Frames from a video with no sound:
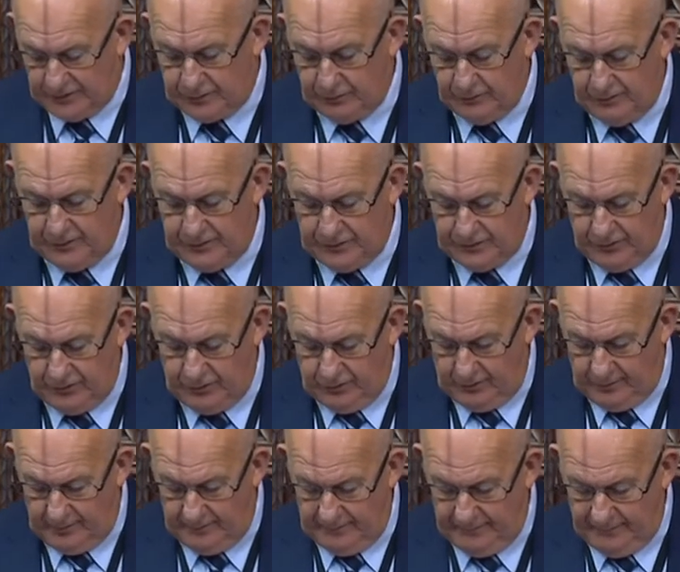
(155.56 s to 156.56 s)
also
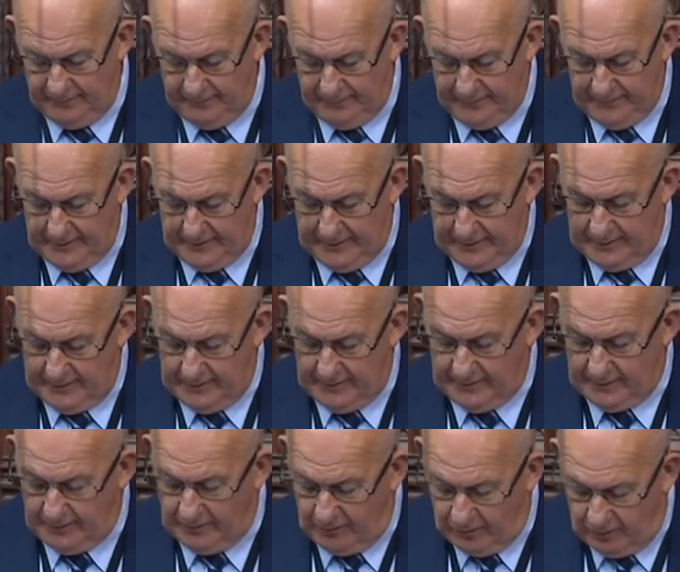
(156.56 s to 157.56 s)
ensure
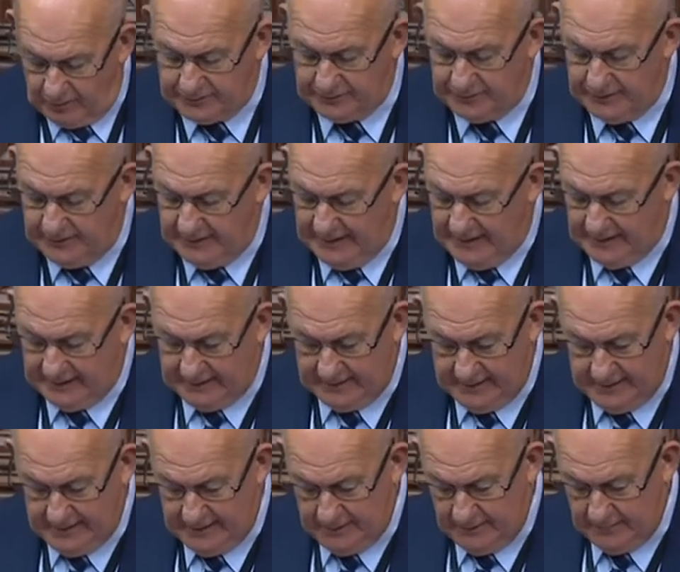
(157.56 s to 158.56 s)
that across the
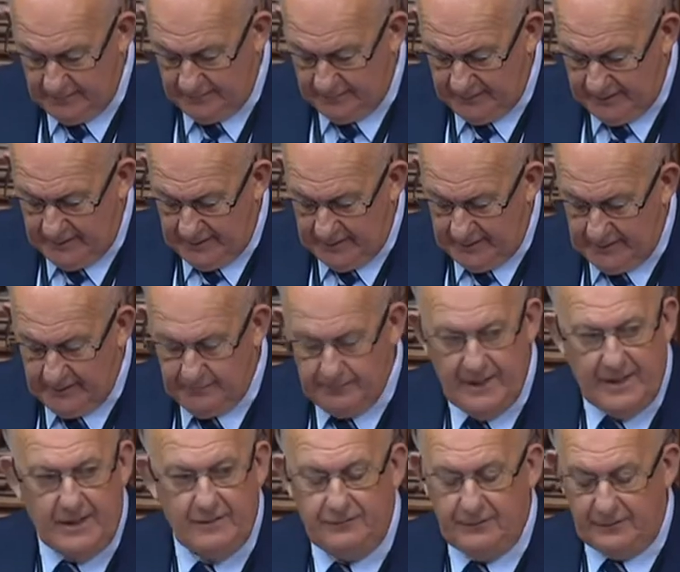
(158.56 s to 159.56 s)
United Kingdom they
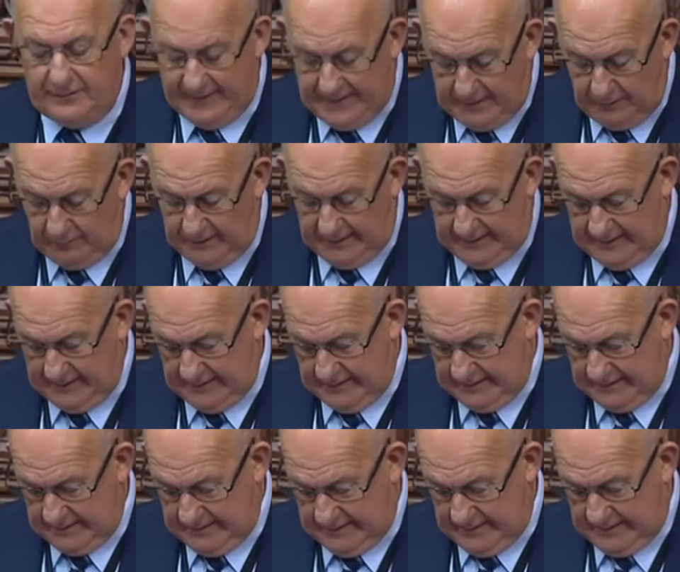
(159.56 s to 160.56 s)
benefit equally
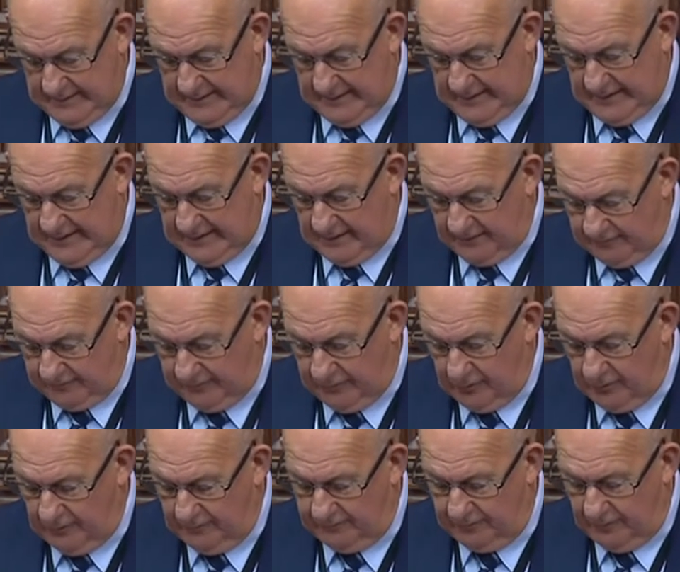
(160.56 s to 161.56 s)
and in
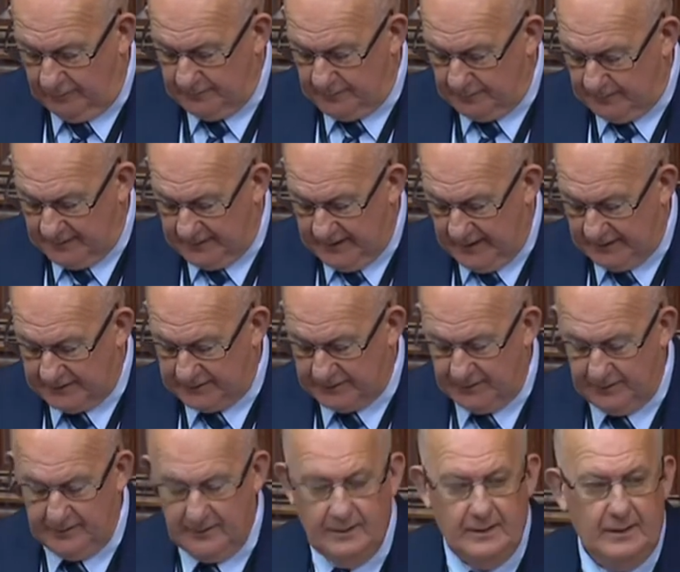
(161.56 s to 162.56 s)
full from the
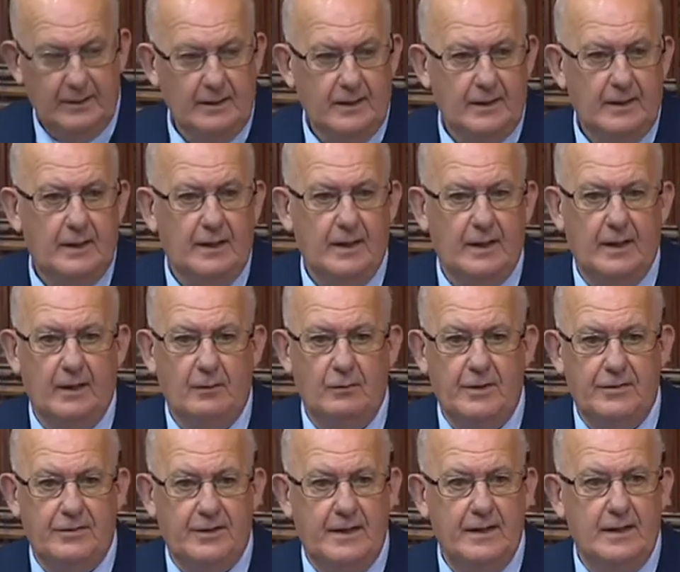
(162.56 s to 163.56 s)
protection uh,
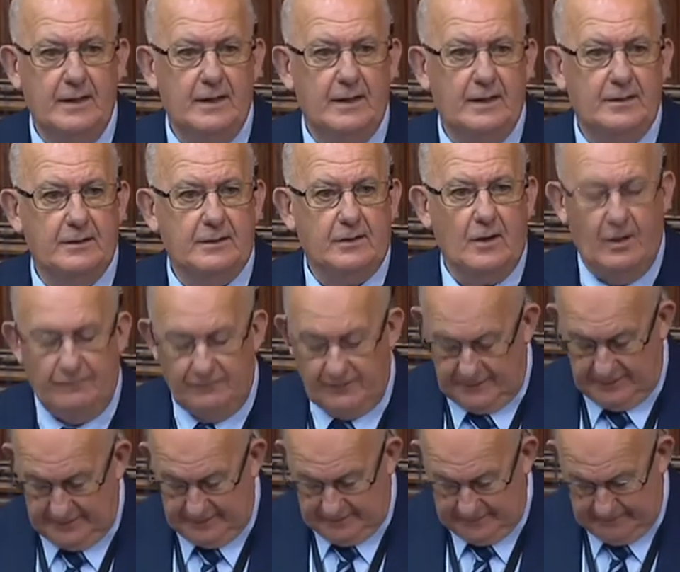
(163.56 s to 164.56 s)
within the
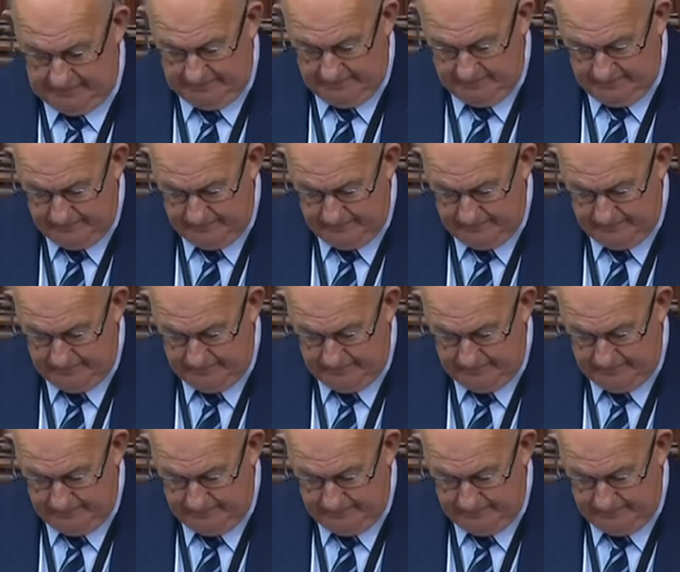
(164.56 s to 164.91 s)
Covenant.